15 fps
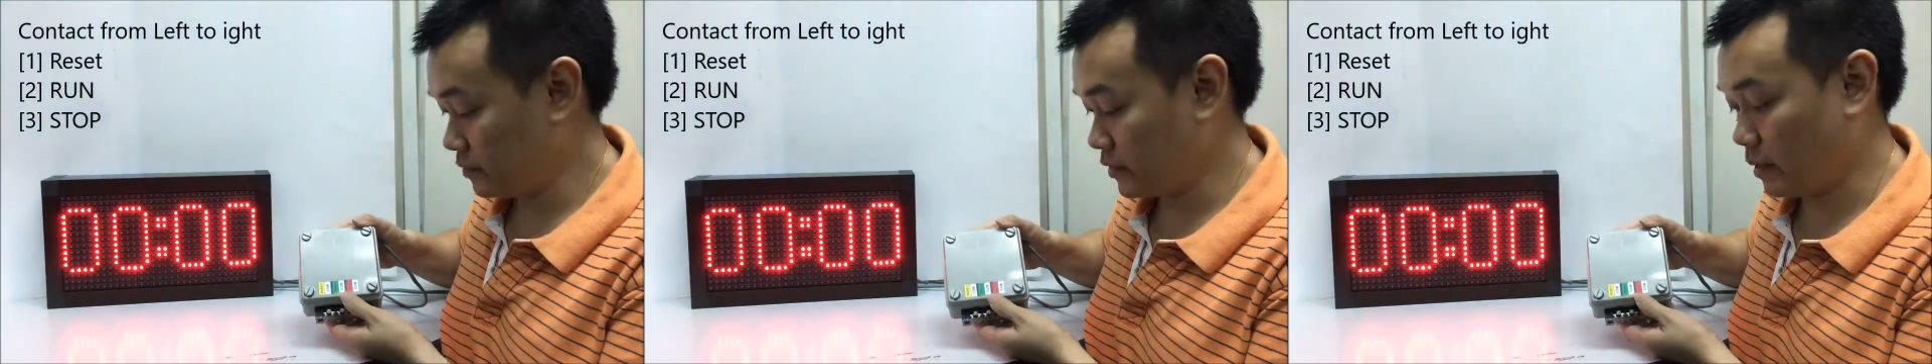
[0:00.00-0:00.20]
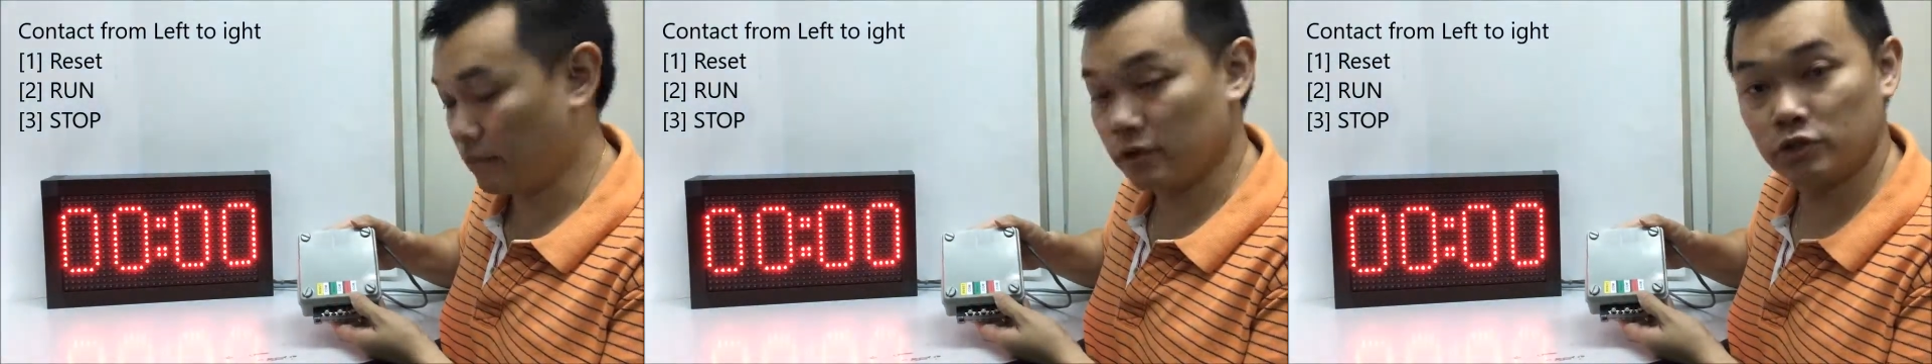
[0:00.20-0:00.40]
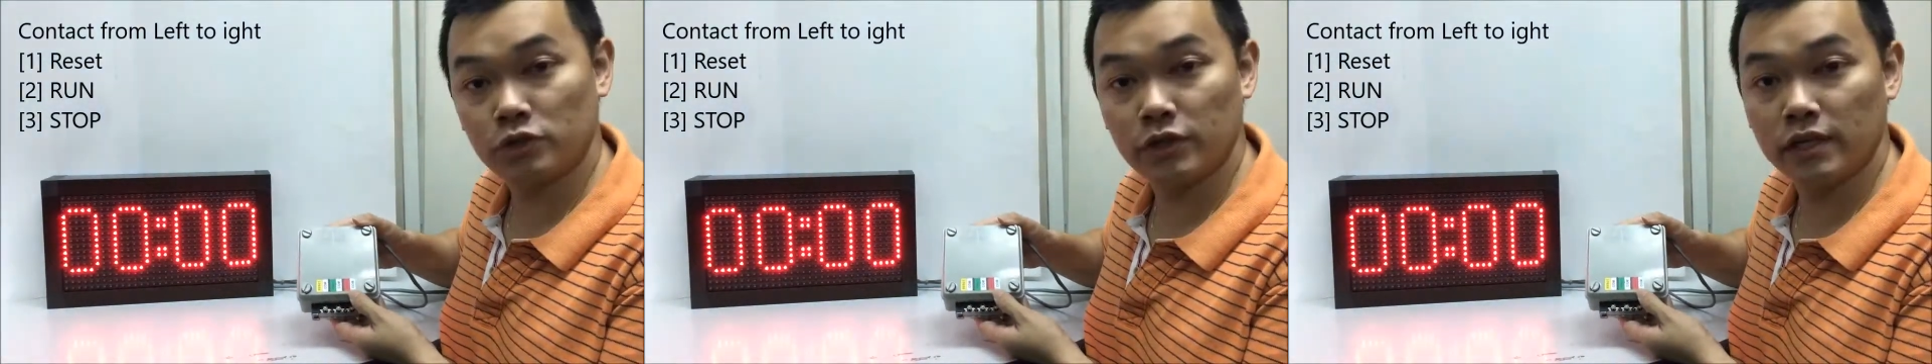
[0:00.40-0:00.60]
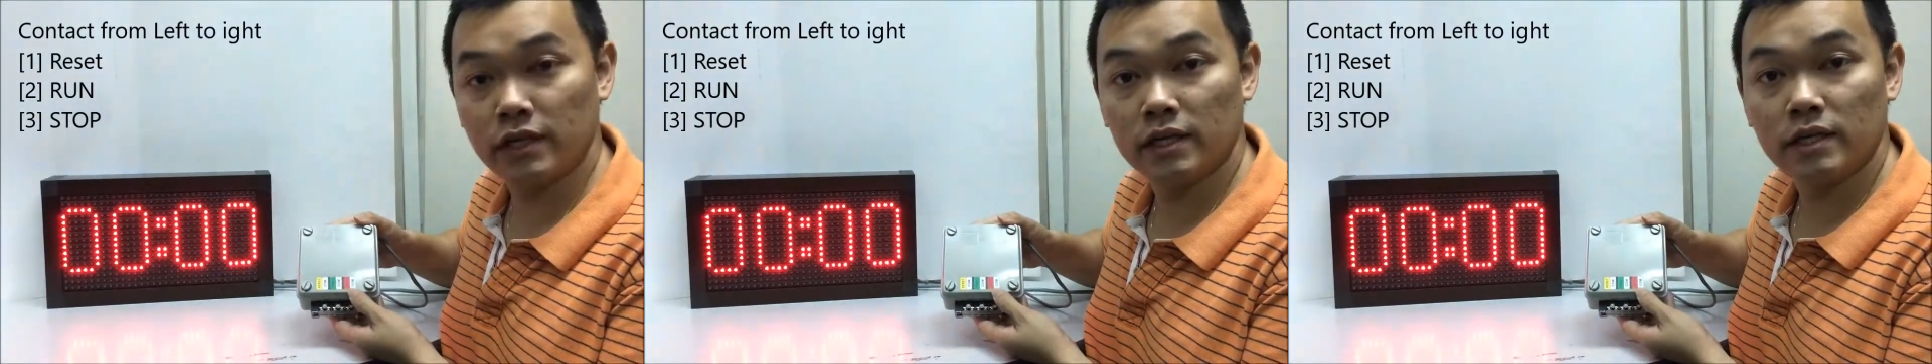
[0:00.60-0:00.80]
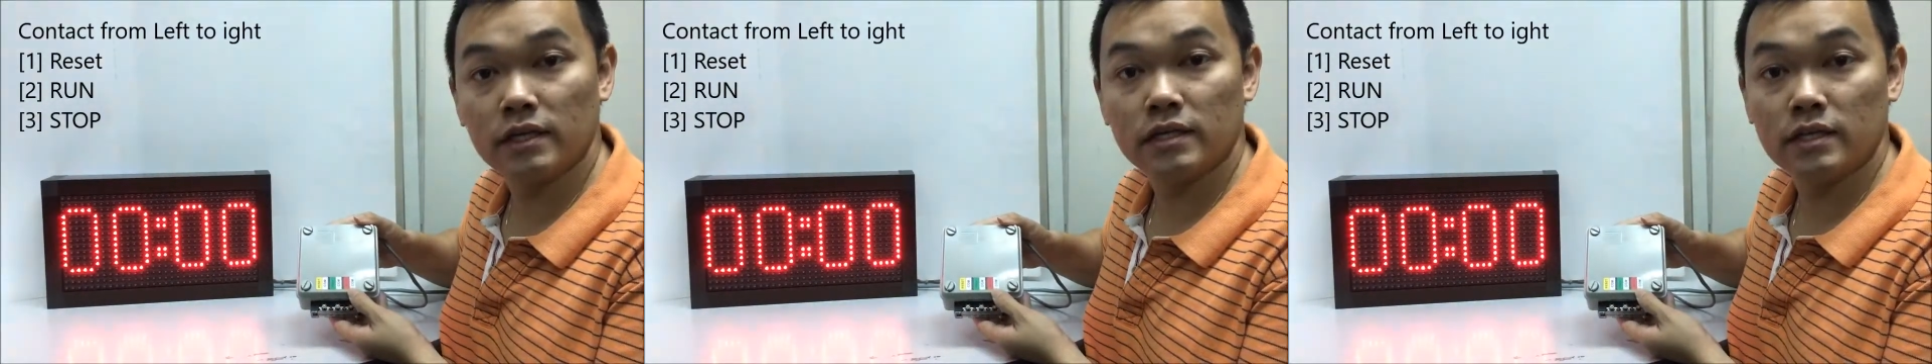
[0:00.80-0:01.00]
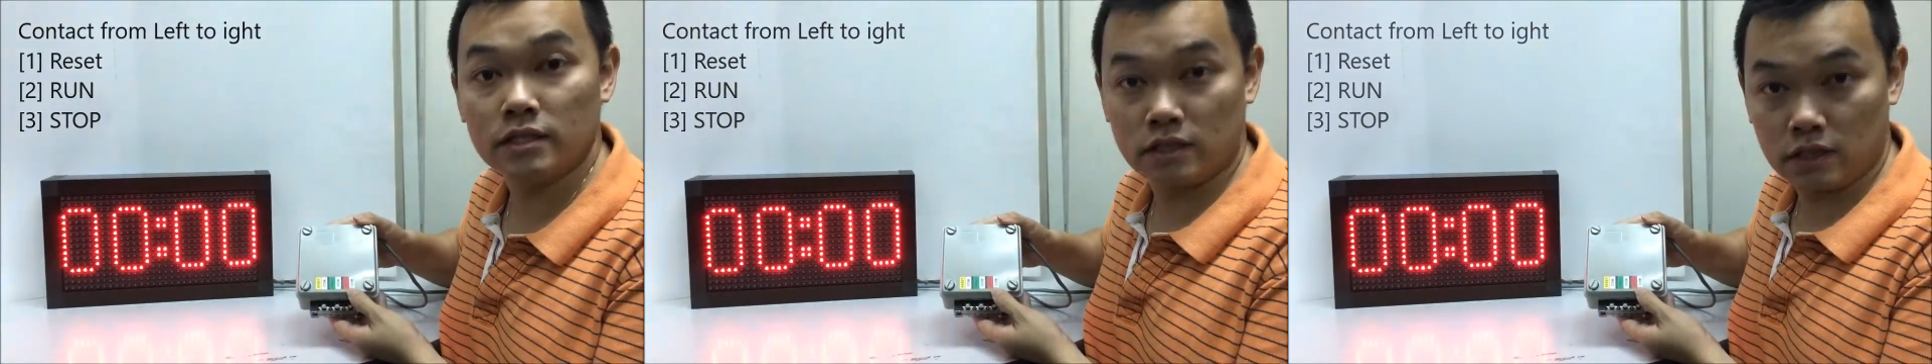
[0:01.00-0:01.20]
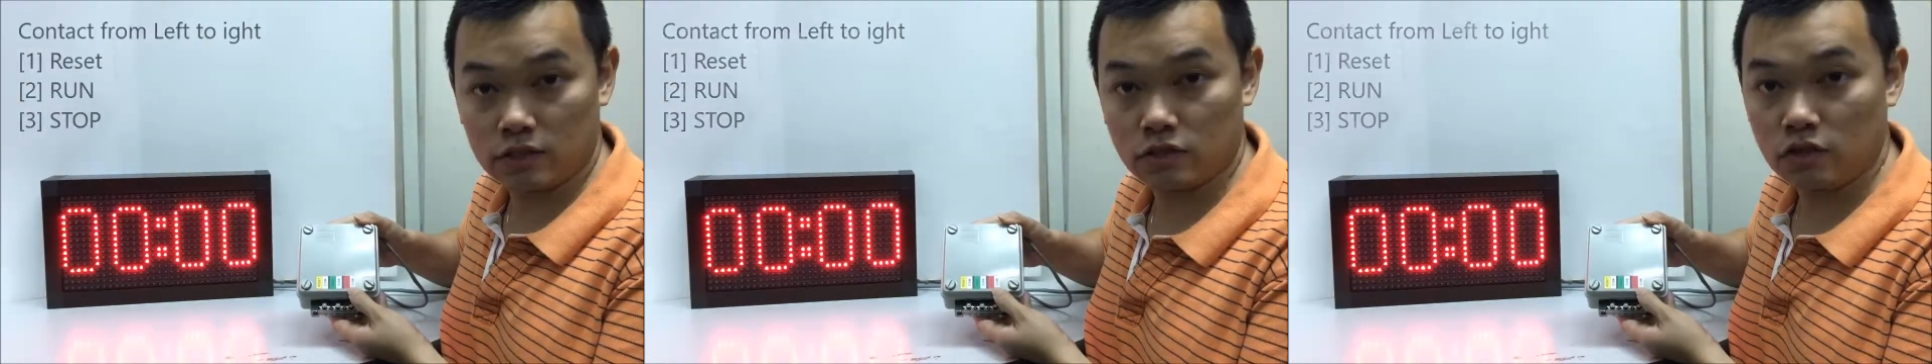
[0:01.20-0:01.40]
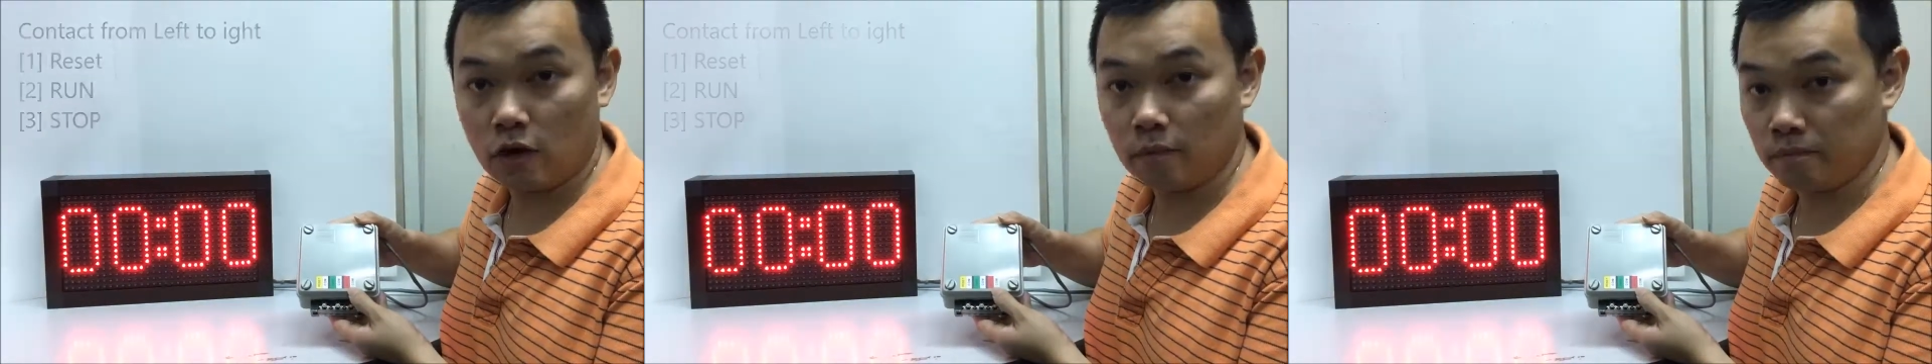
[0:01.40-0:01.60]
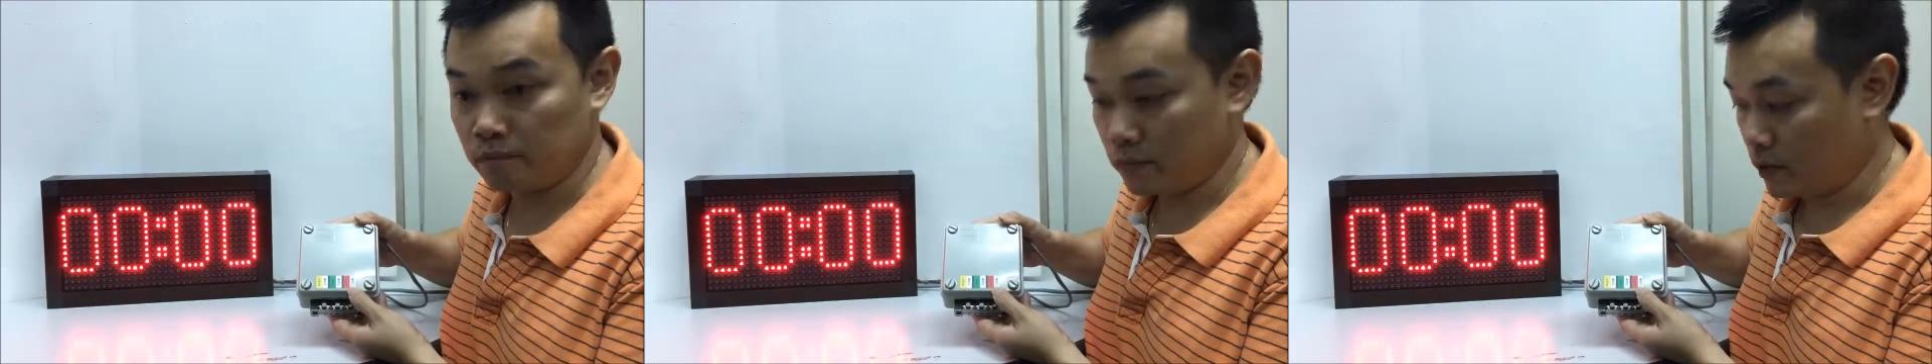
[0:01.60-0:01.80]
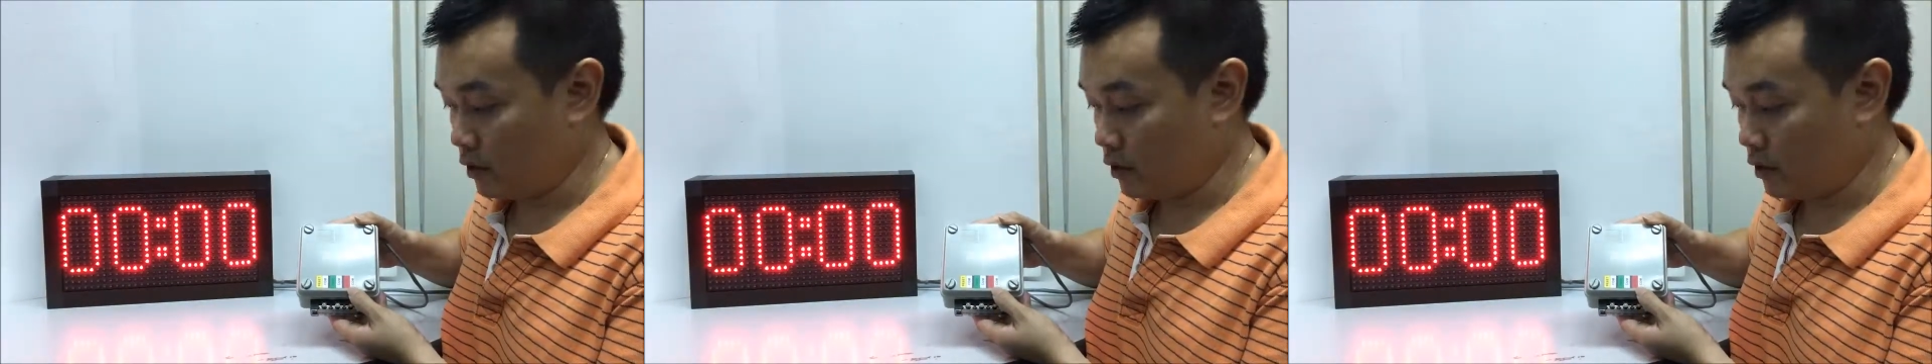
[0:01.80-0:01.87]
Number three is the stop.